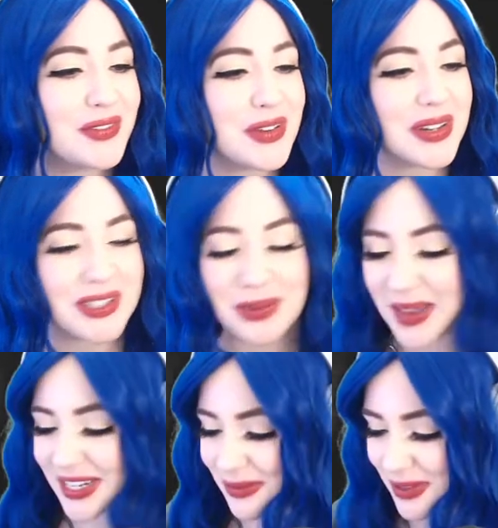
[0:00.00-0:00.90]
are so
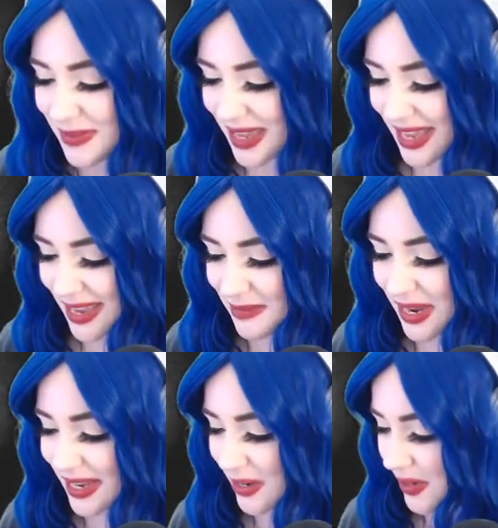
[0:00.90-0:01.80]
patient with me and
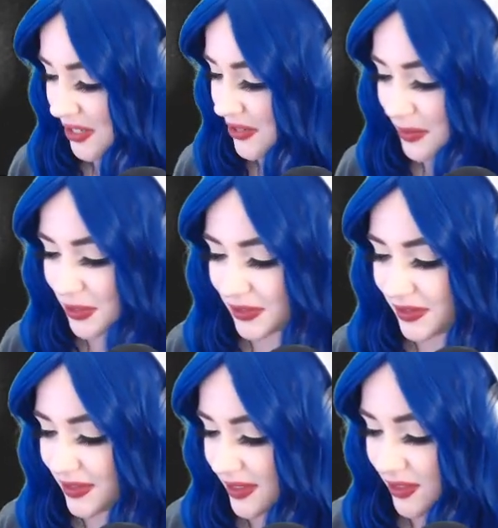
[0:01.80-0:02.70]
my questionable
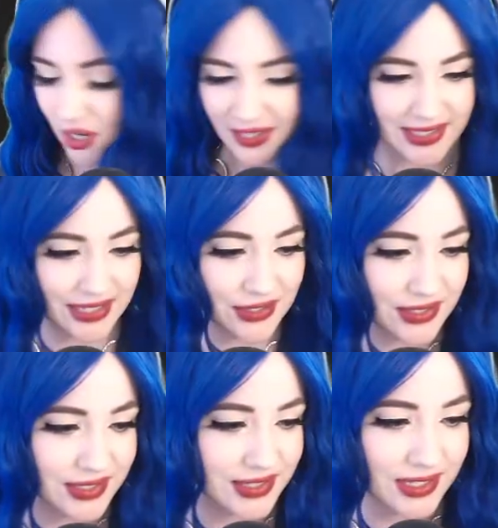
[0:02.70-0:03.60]
drawing
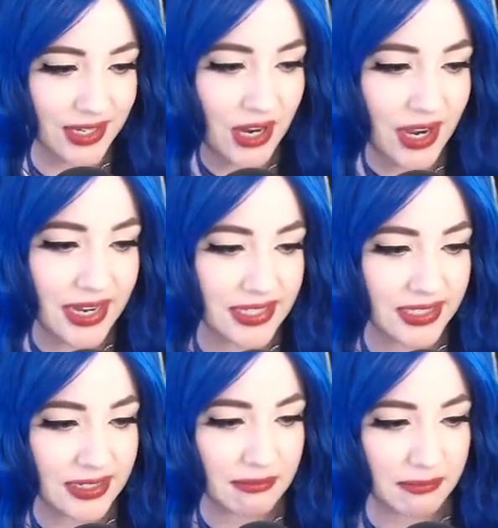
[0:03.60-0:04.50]
skills. All right,
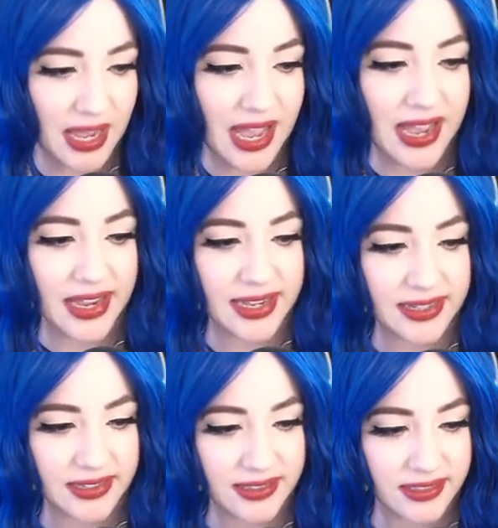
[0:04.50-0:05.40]
pi.
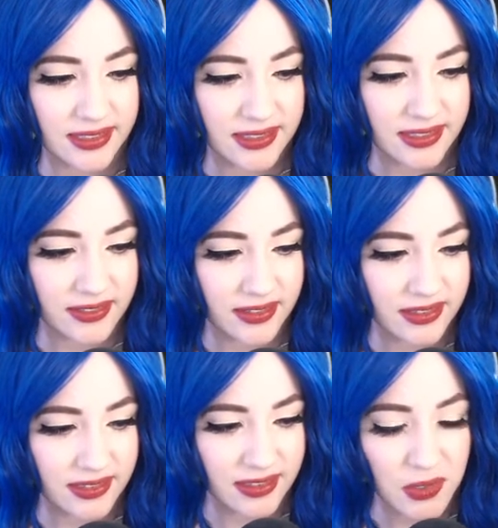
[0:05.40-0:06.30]

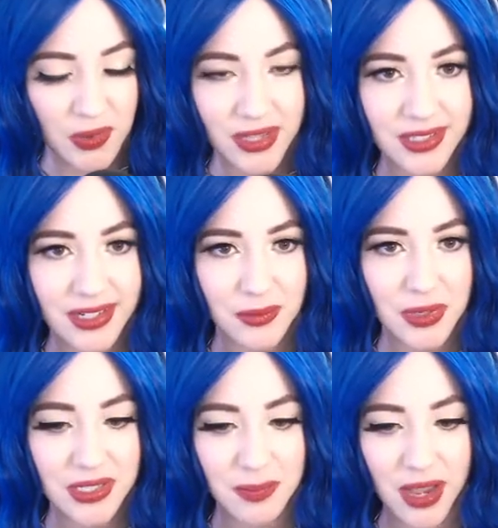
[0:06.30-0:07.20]
Who has an idea? What
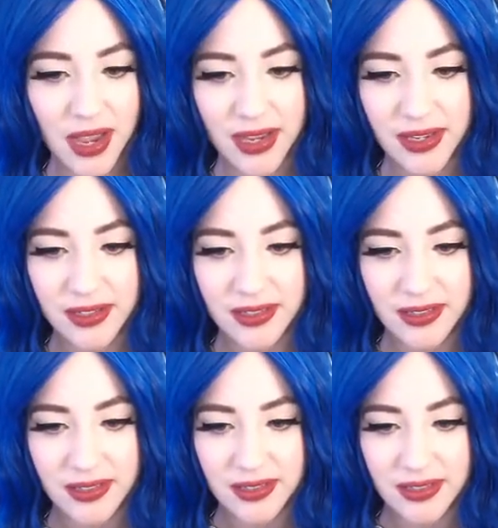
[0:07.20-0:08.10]
is pi?
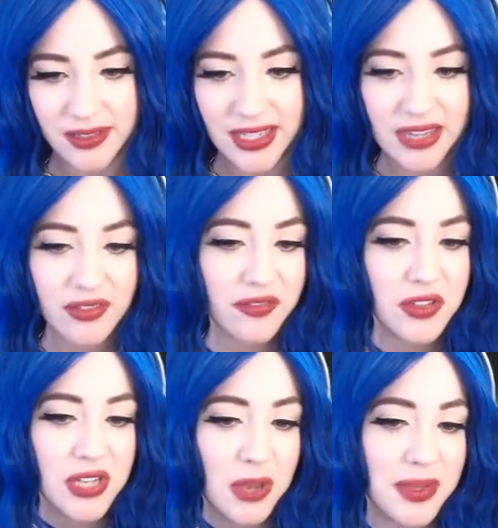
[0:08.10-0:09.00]
Like, even if you
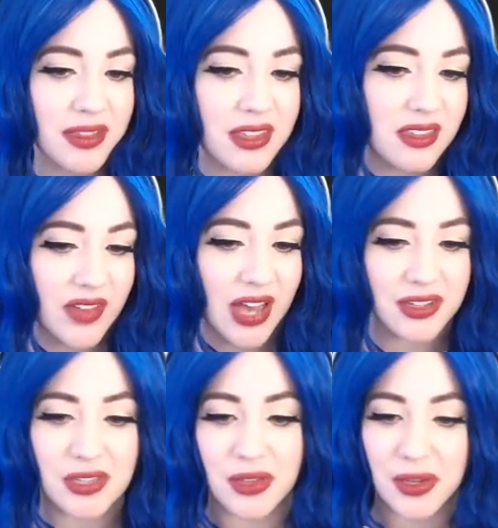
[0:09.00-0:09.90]
tell me like the
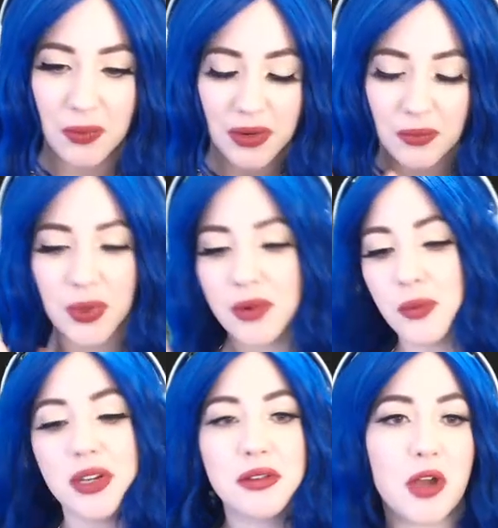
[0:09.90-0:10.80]
value, like
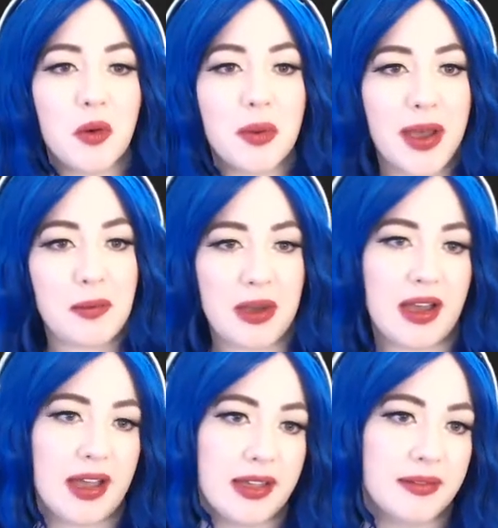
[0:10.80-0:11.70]
what do you know about pi?